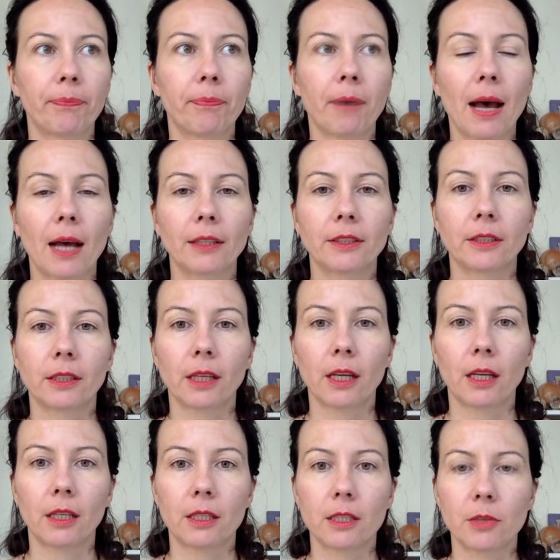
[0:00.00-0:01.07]
but
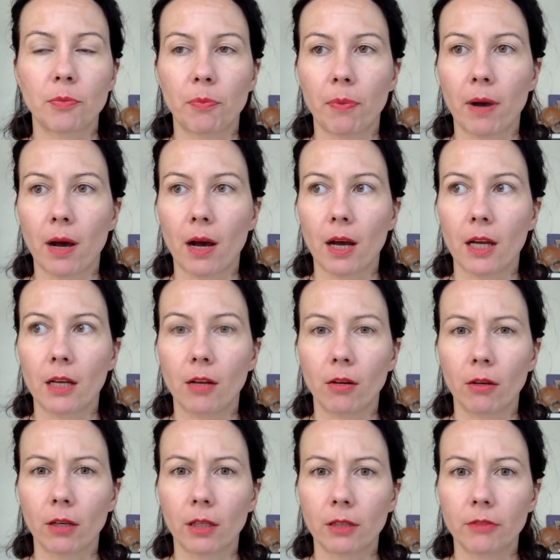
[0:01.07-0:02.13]
it's by
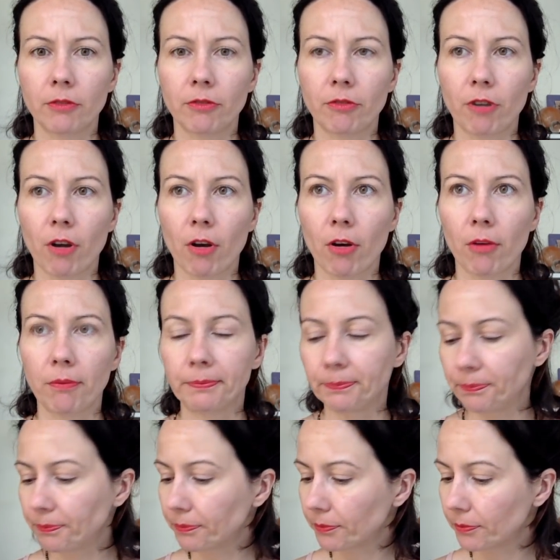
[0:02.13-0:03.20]
Lauren from,